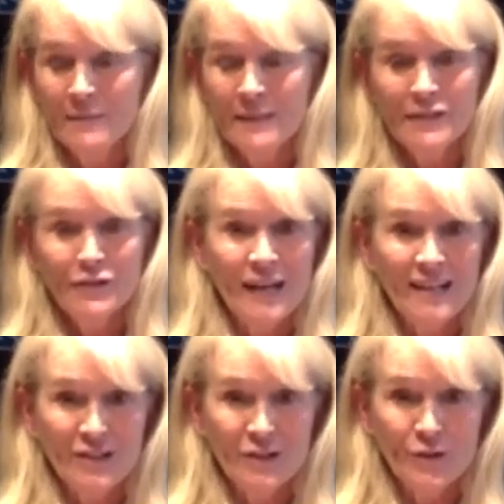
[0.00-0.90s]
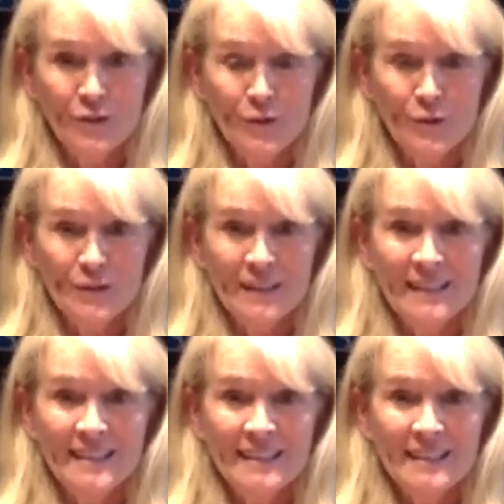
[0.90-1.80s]
international news.
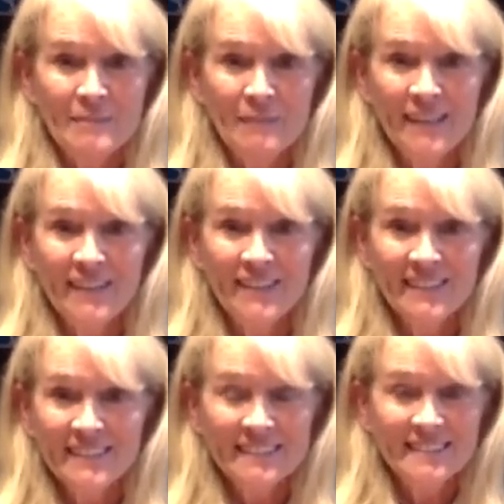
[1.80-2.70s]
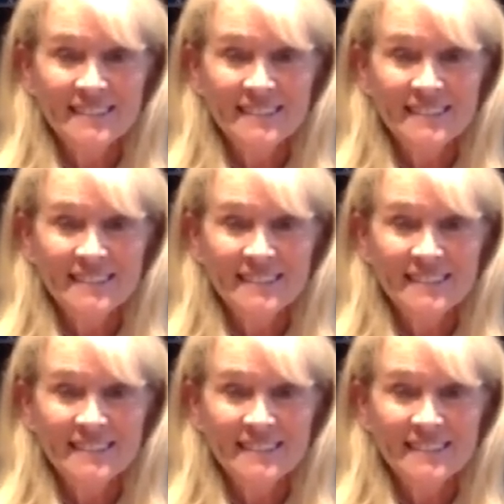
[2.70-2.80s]
Michael? Good morning,